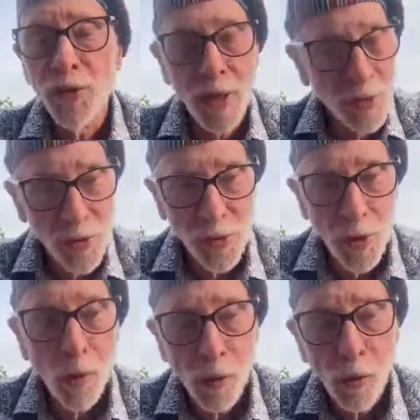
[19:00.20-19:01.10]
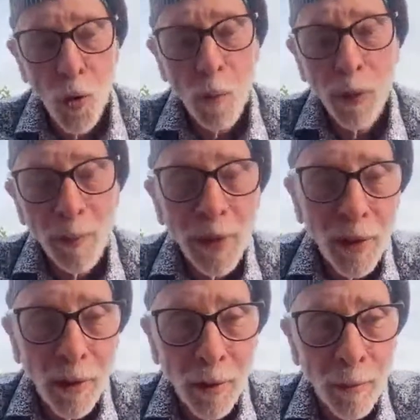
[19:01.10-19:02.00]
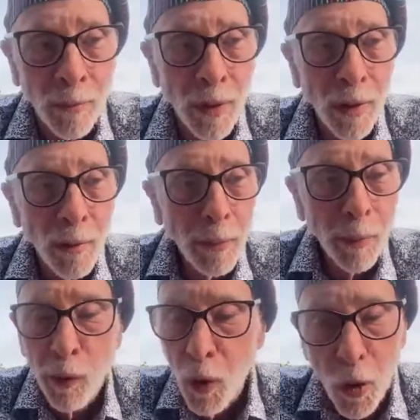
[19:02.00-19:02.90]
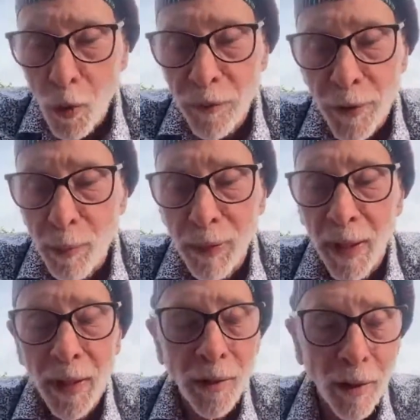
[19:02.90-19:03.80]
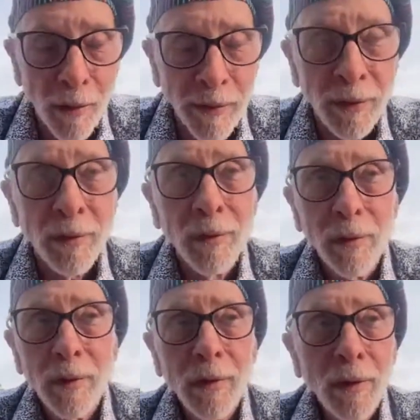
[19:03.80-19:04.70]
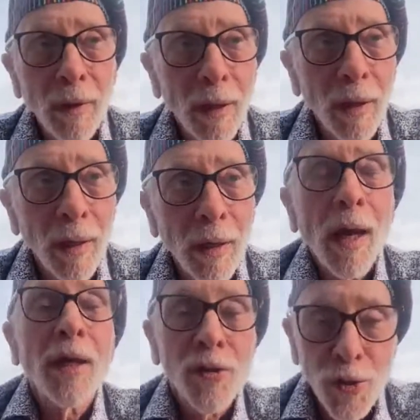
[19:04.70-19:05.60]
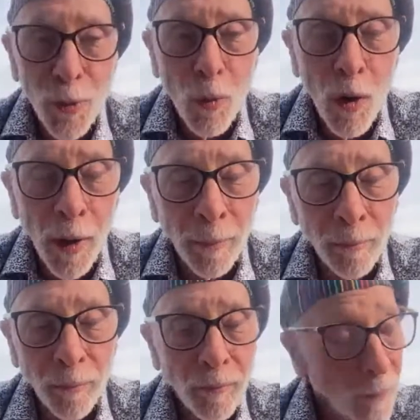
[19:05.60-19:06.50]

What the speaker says: Jazz is now a global medium. People all over the planet love it. And I can see why.